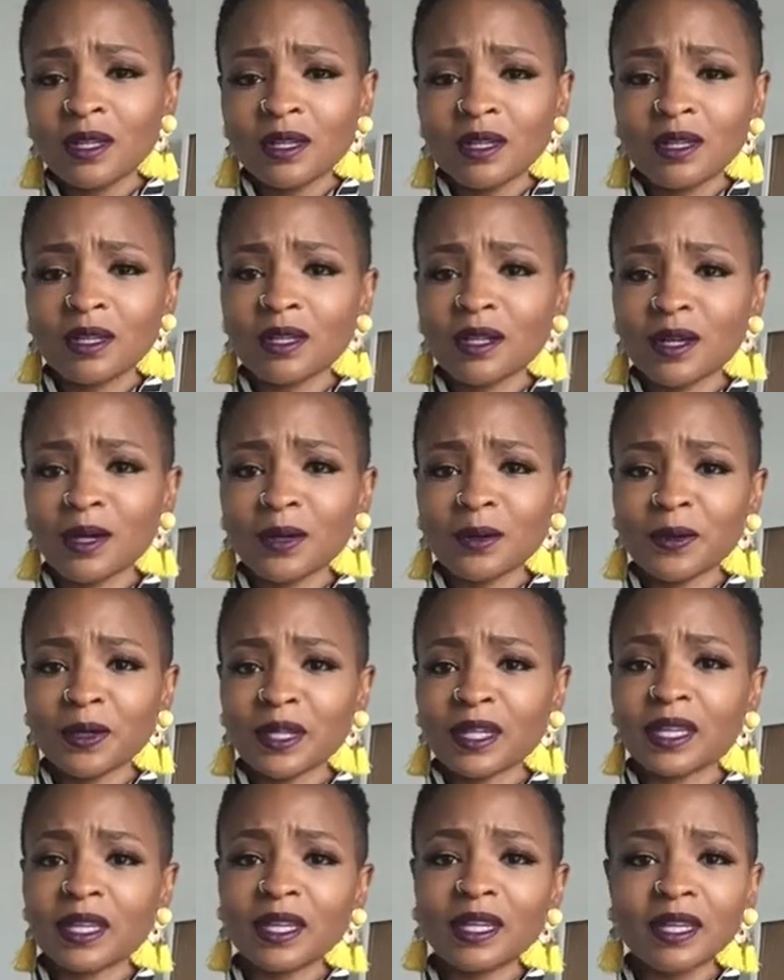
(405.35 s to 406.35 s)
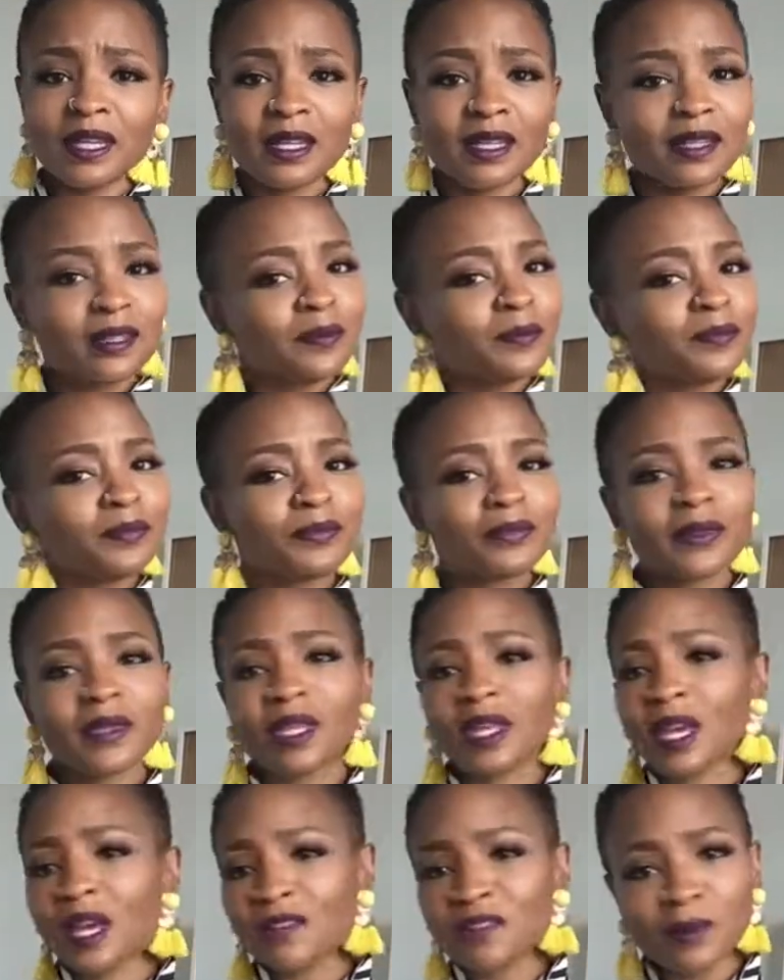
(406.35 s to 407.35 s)
You know, again,
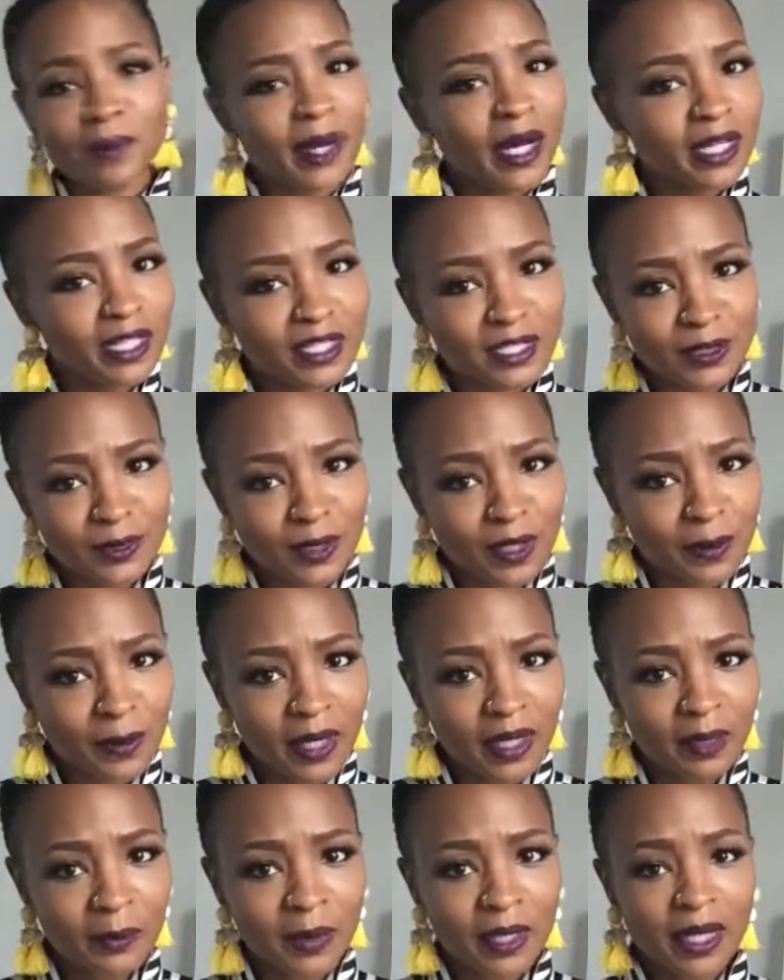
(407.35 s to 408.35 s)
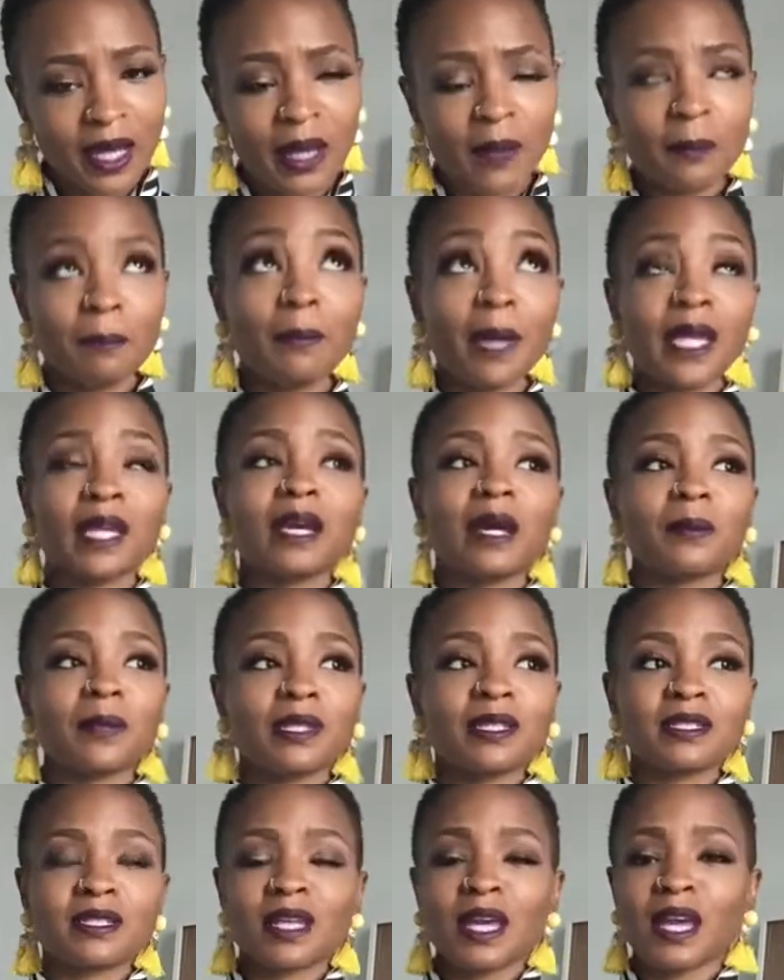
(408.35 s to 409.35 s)
everybody's story may not be
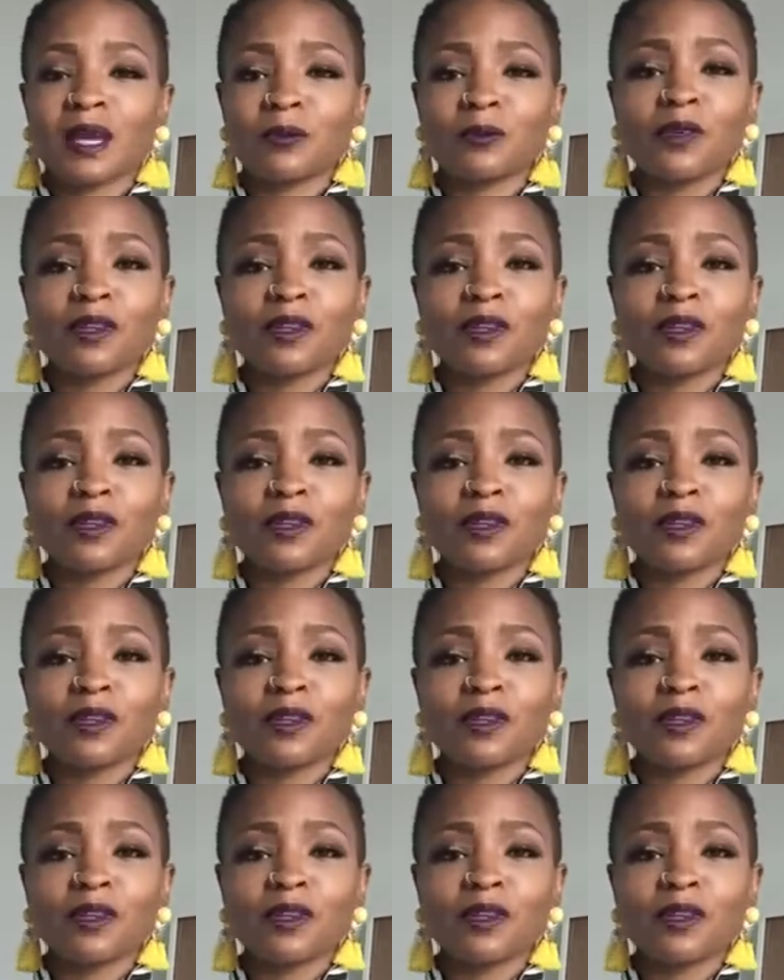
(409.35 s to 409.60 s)
the same.